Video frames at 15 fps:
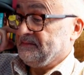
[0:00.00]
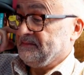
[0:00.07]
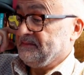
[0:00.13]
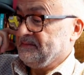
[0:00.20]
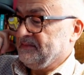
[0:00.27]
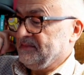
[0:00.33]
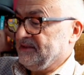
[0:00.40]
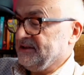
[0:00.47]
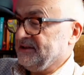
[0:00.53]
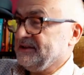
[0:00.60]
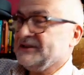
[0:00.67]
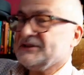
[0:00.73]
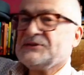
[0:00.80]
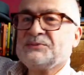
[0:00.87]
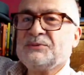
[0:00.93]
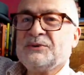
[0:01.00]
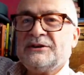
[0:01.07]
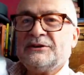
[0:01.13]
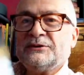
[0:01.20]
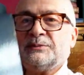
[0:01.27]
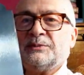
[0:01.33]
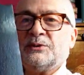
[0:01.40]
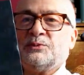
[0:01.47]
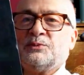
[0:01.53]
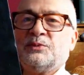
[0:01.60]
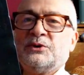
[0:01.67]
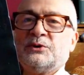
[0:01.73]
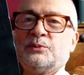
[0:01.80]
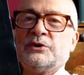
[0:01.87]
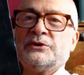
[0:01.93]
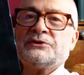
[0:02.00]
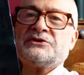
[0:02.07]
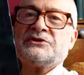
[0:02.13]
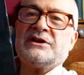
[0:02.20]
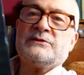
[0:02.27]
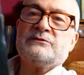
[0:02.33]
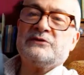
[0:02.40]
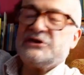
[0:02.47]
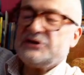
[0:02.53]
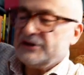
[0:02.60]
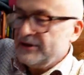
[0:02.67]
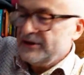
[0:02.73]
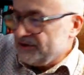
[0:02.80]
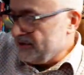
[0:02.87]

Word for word: Yes, well, we'll see. We'll return to